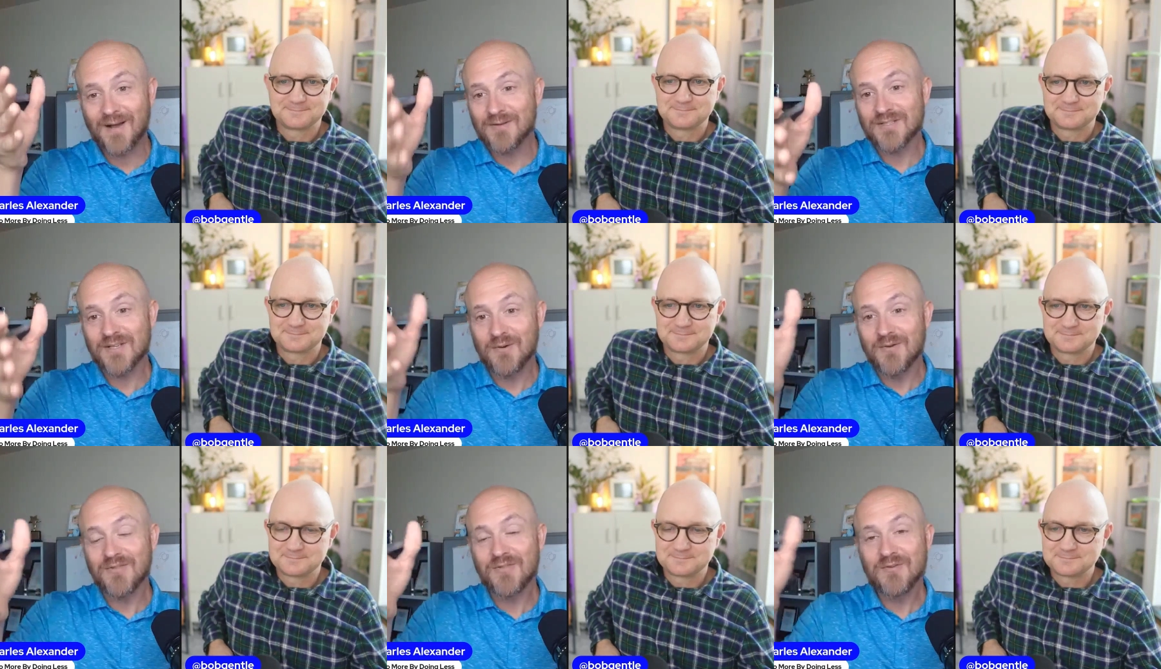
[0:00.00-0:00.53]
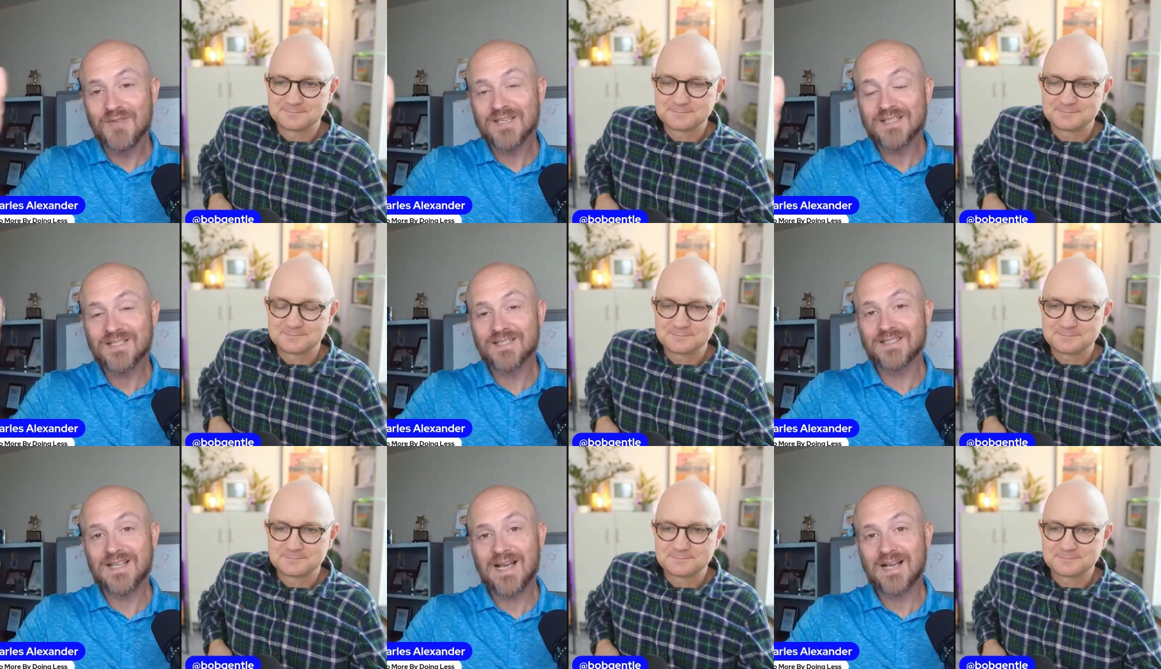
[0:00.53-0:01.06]
Speaker 1: I was going through
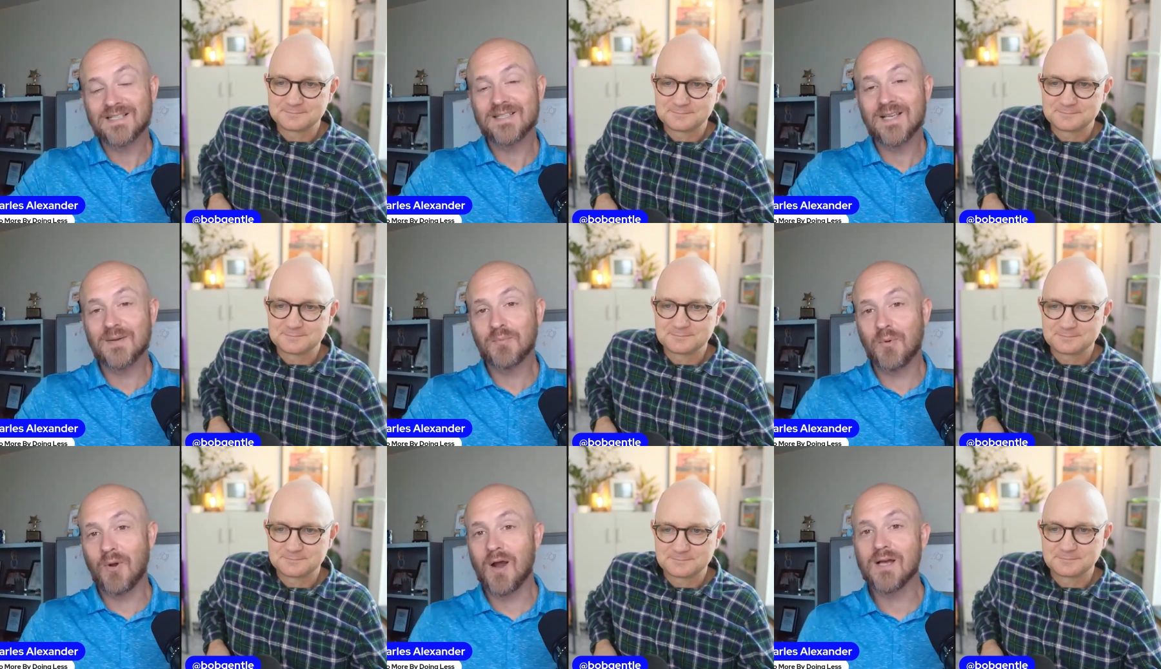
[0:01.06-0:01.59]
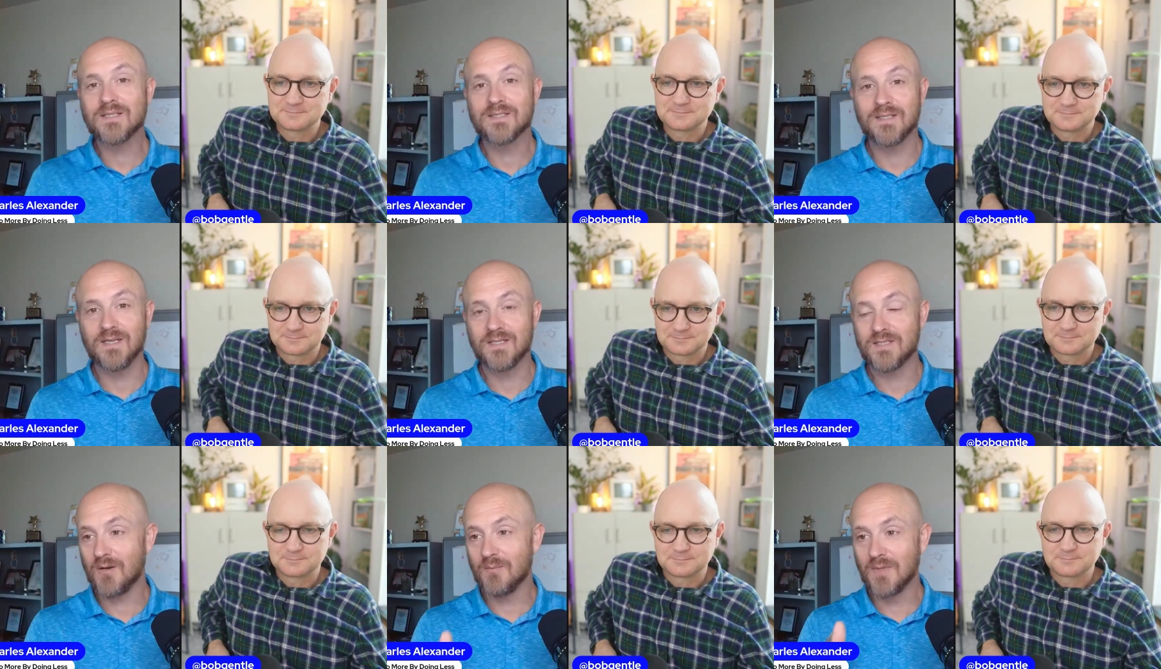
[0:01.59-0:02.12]
this exact same
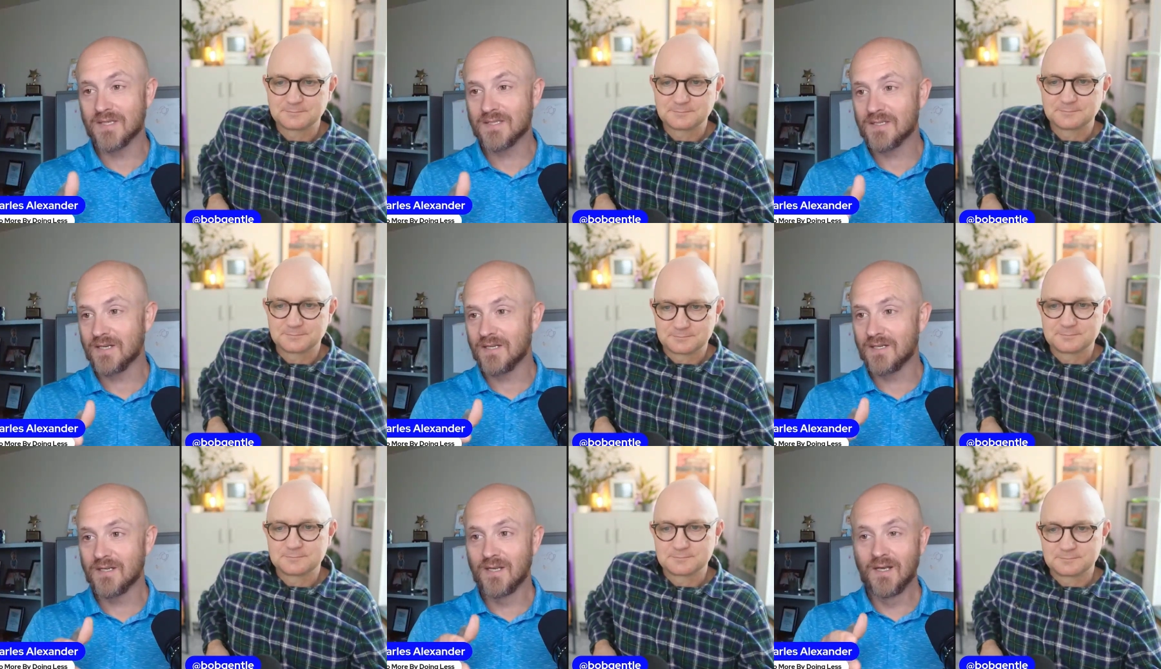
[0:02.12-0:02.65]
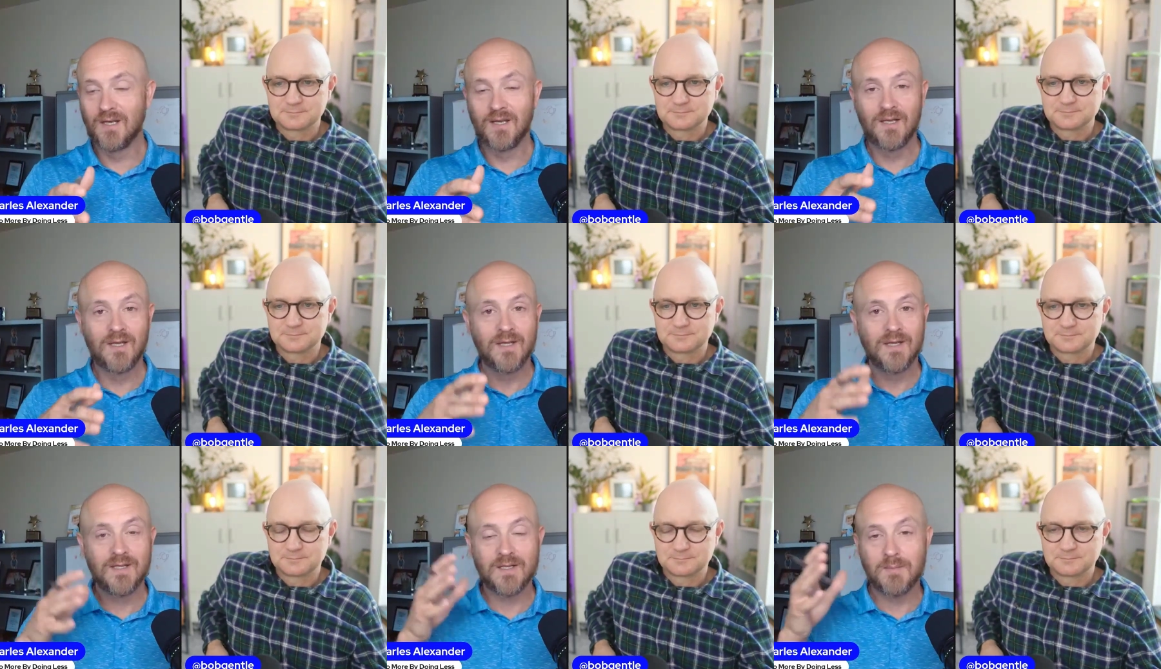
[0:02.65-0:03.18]
process. I'm listening
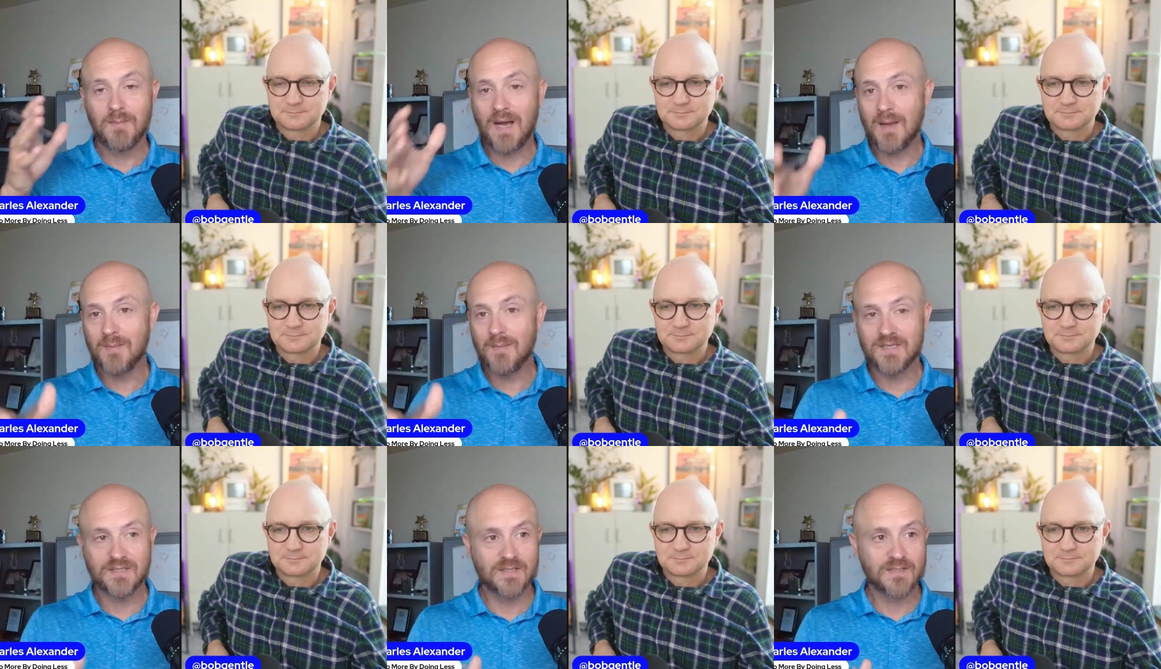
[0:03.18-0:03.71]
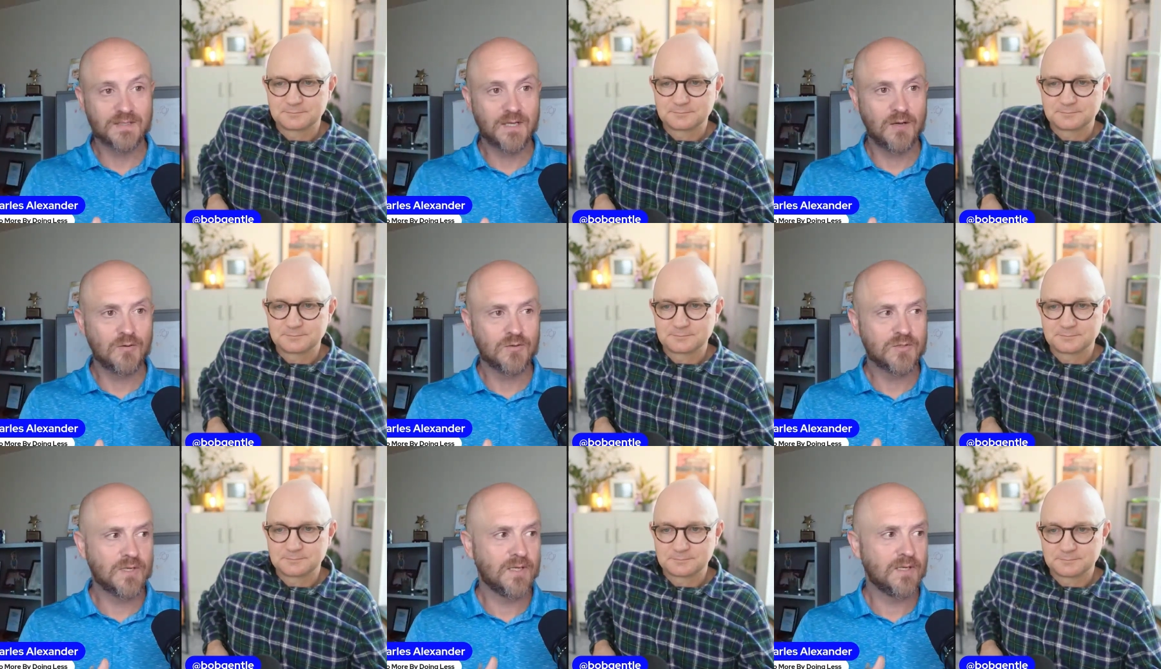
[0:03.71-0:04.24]
to my business
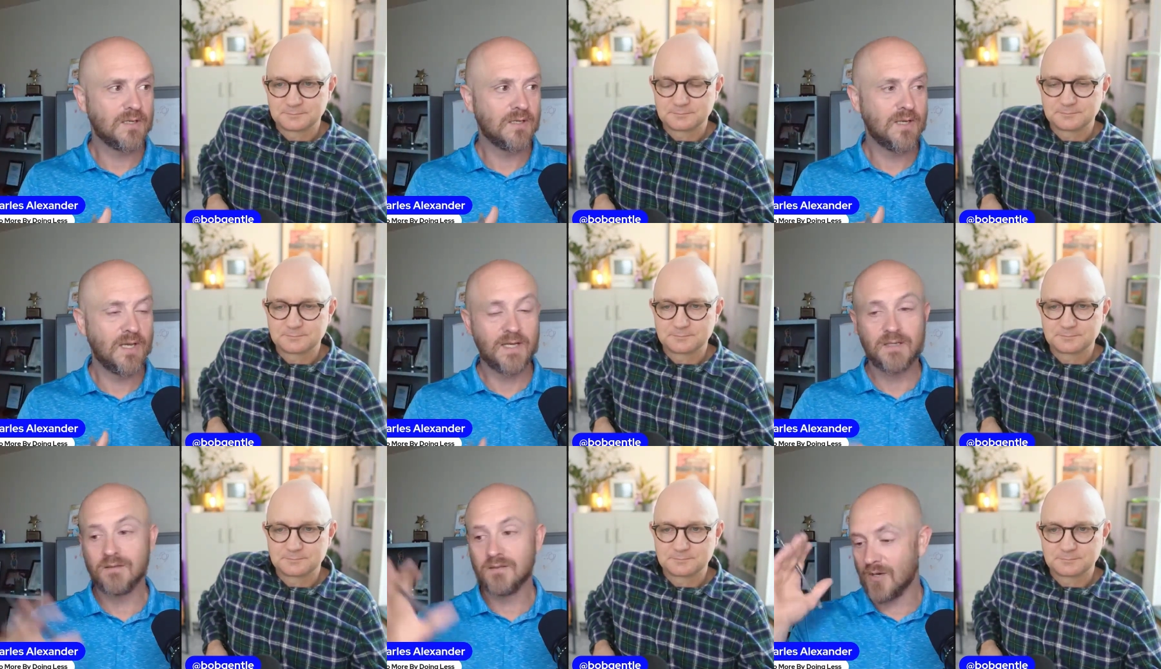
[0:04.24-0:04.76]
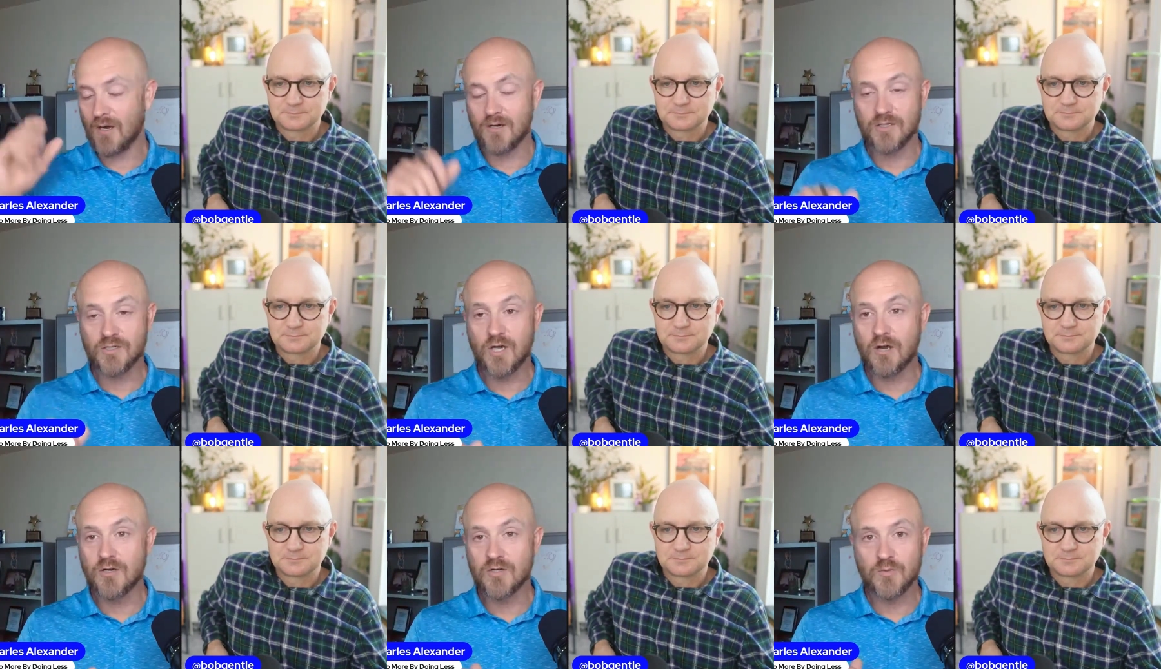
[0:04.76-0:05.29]
coach at, at, at our
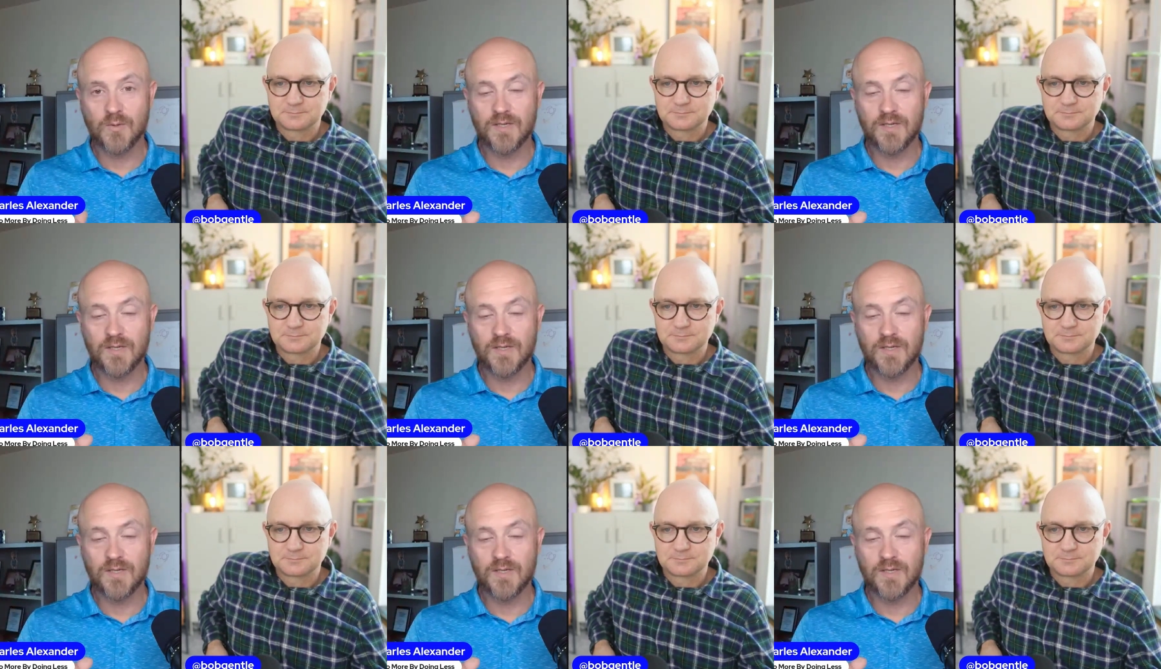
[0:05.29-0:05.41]
church.